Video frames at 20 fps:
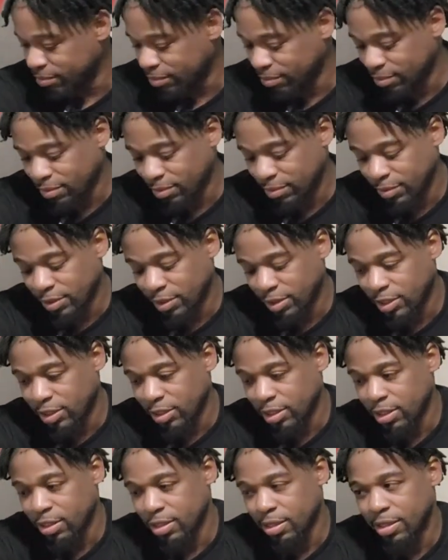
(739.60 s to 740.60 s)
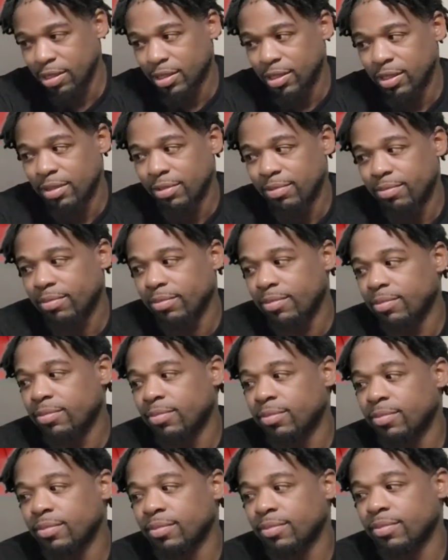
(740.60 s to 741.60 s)

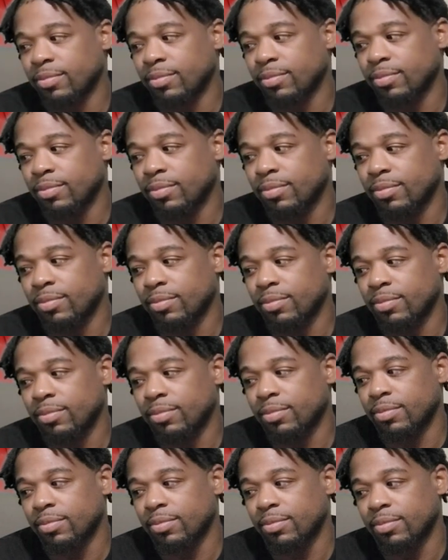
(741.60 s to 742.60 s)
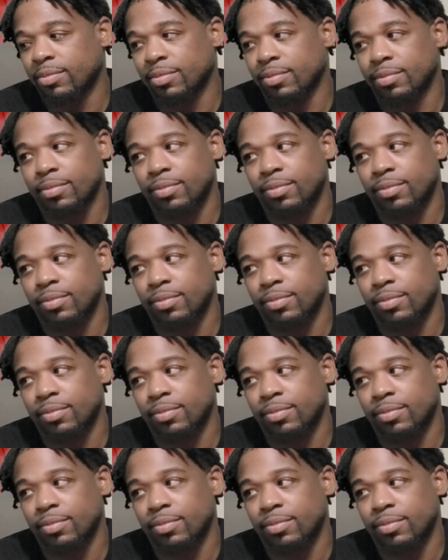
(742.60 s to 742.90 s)
(silent)